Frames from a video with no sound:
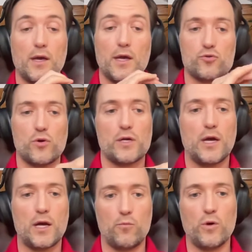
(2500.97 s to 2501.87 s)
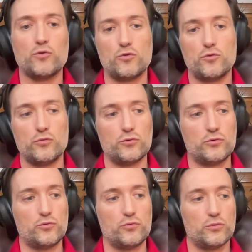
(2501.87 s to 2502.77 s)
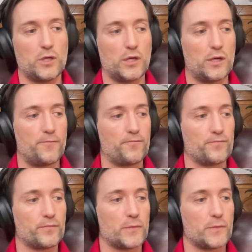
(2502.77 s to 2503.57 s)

And so I, I went to, to, um,